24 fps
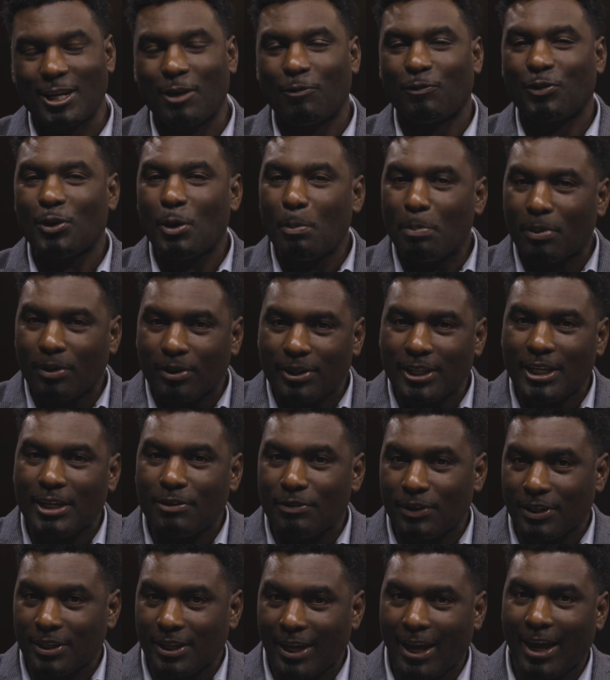If you
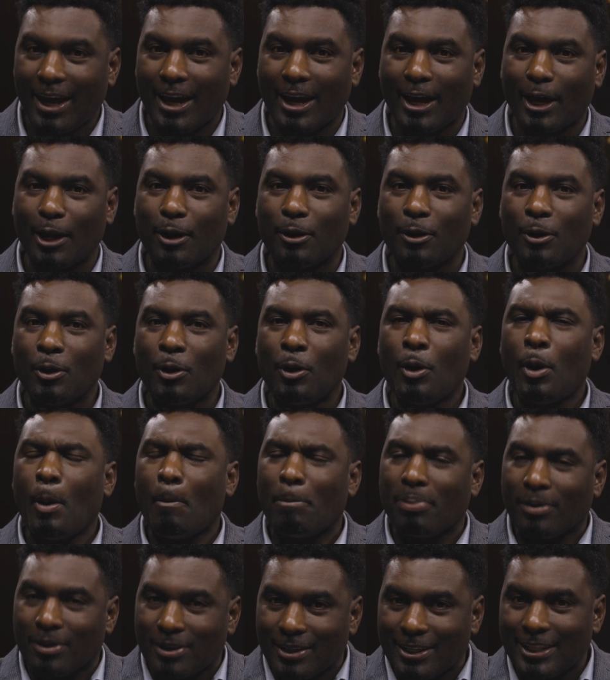believe in God,
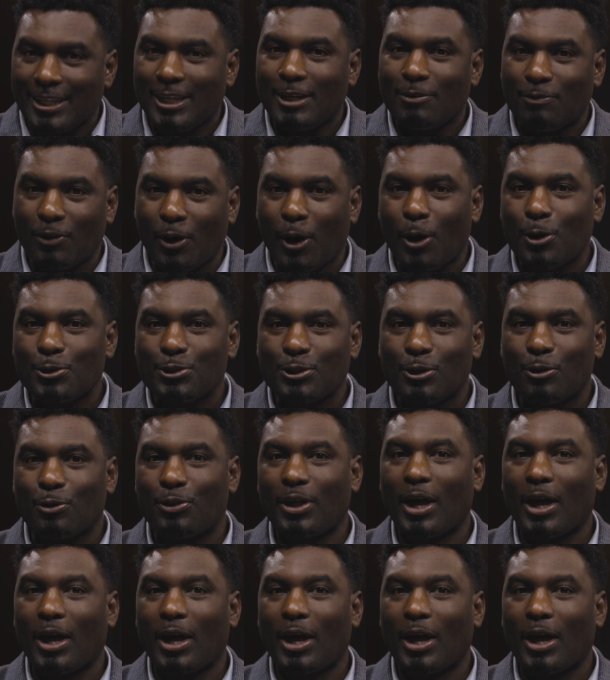believe also